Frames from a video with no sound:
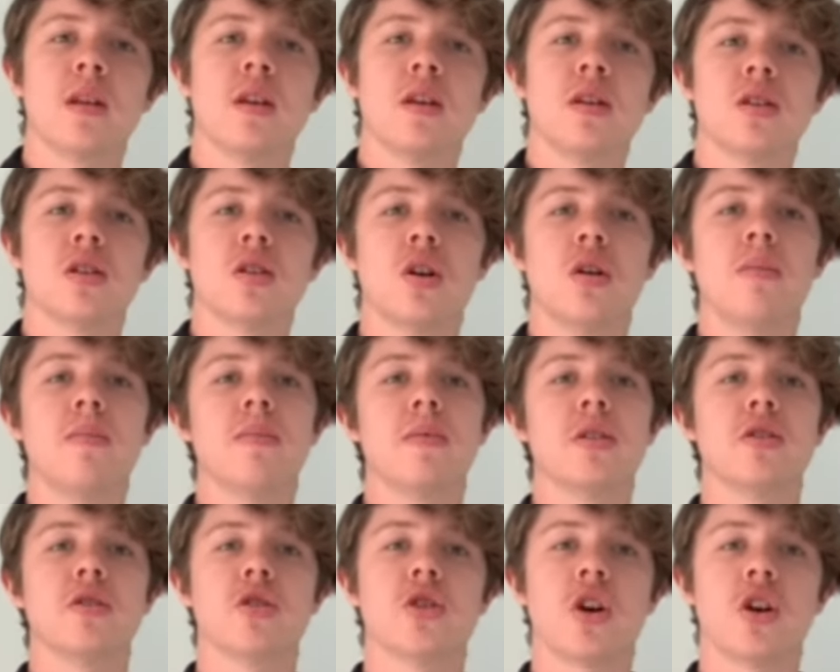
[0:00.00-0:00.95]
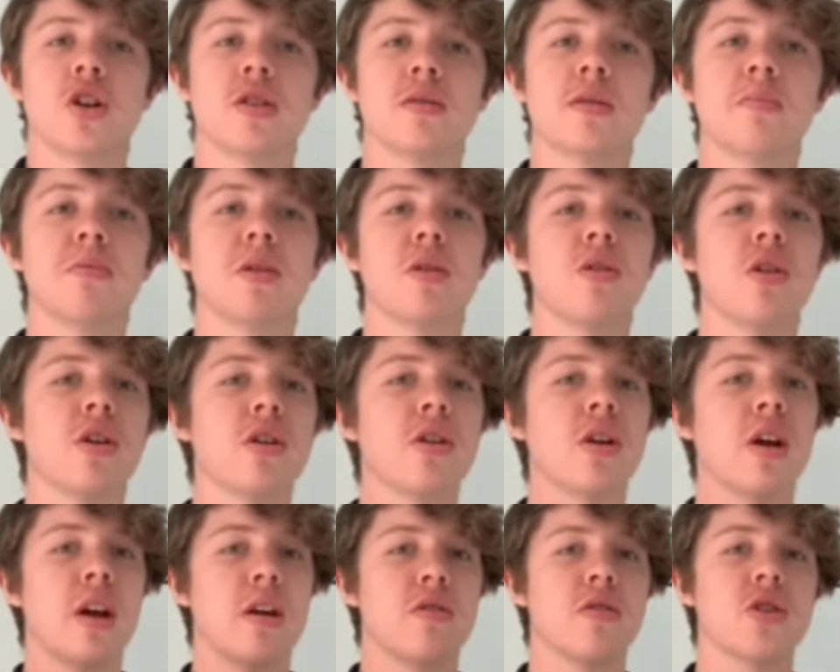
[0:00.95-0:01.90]
So you'll charge up the balloon on your
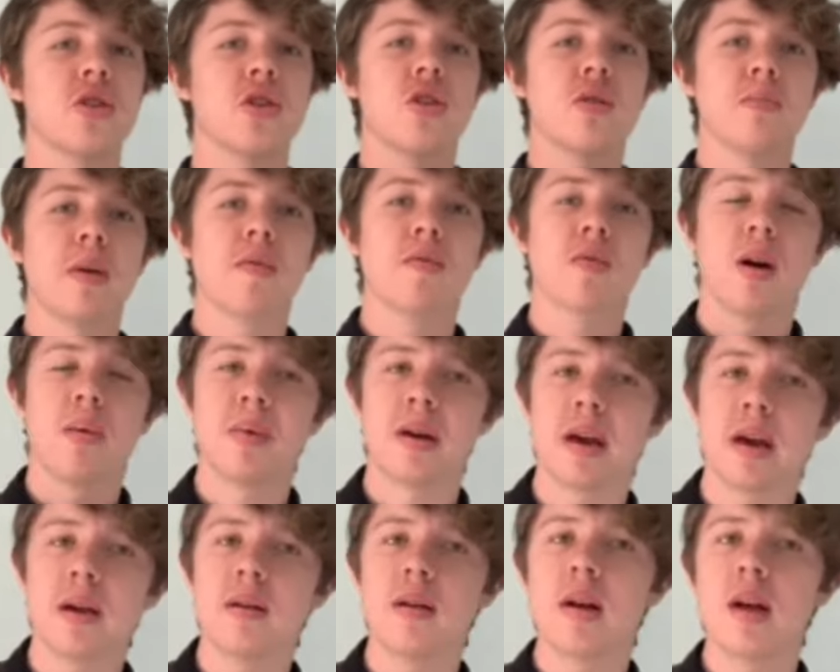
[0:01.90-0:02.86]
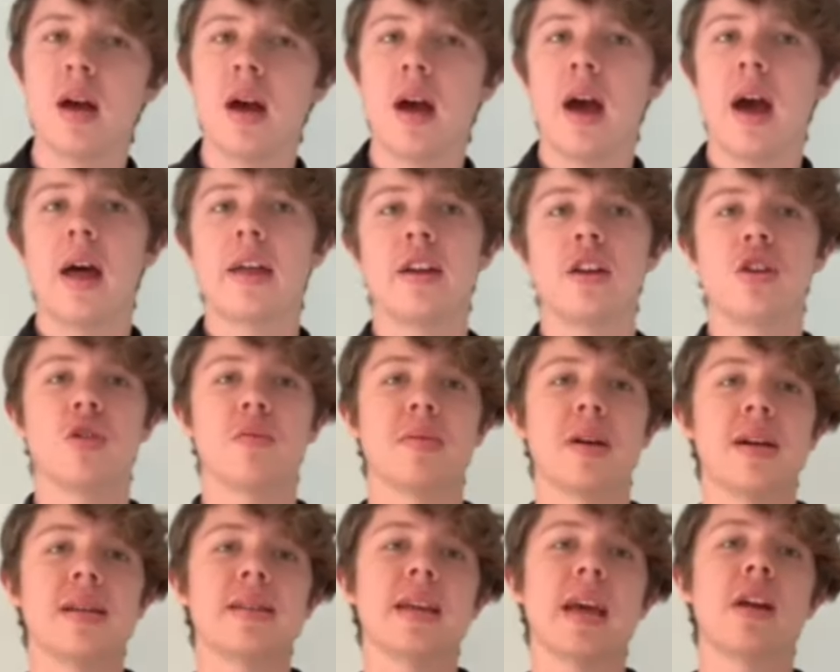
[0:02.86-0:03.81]
hair or shirt by rubbing it, and then you'll
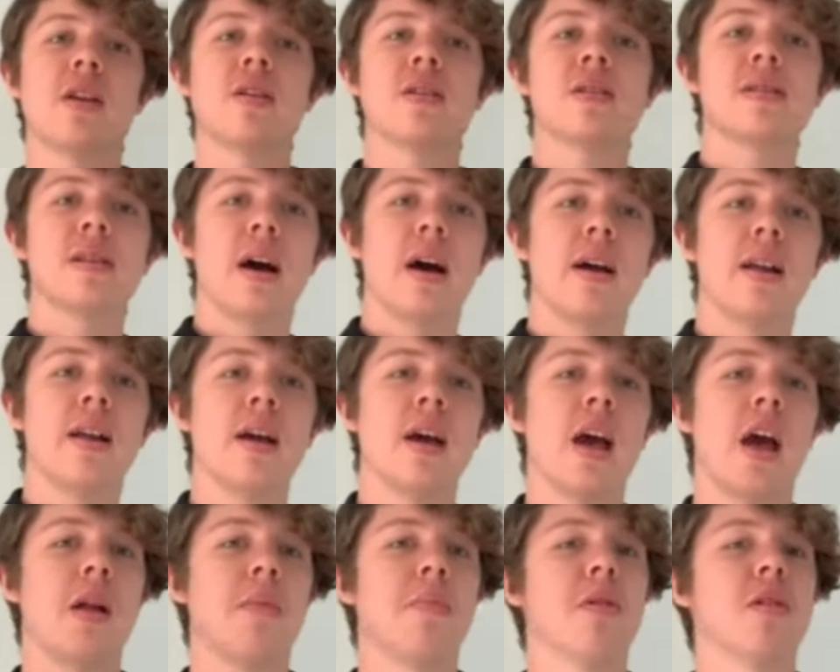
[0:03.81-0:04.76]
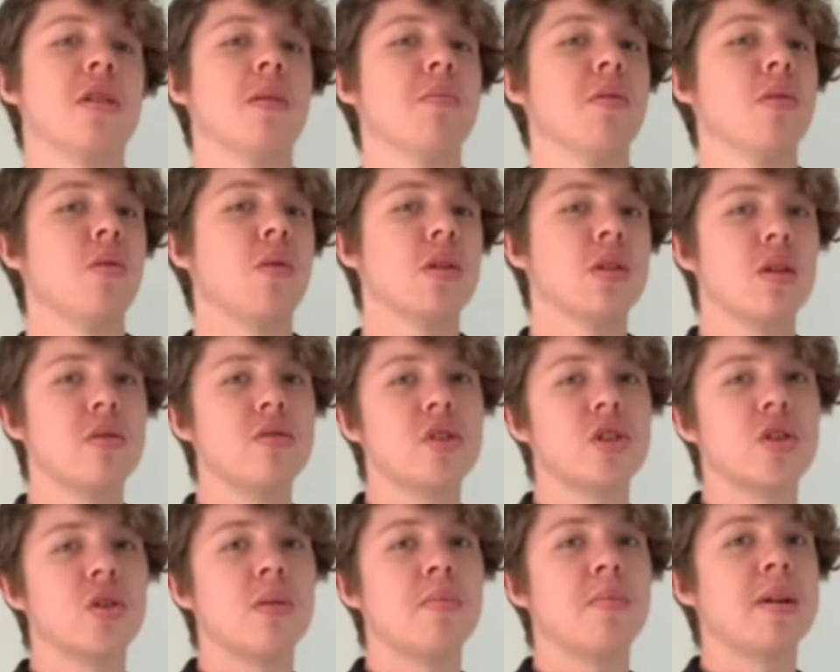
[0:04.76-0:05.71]
place the can on the side and put the balloon close
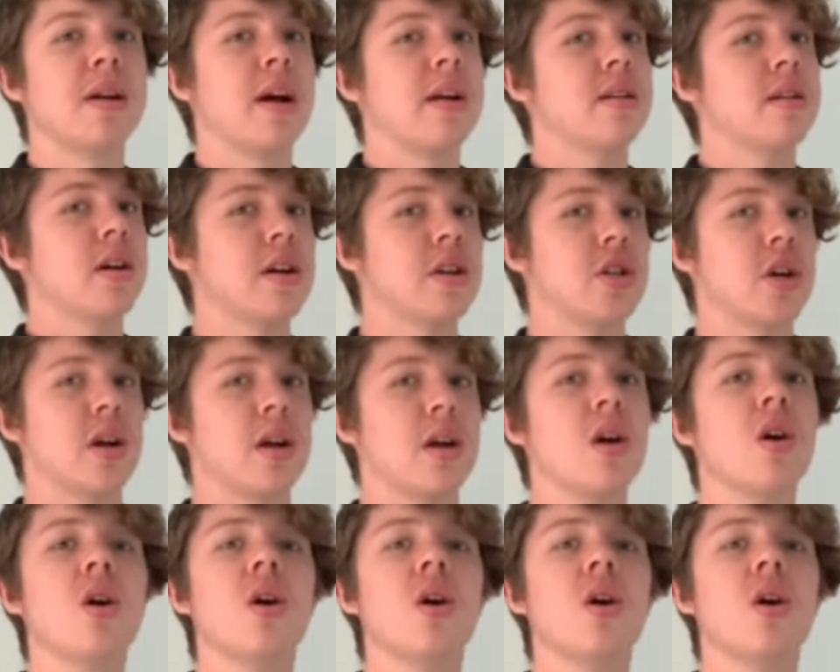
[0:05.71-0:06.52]
to it but not touching.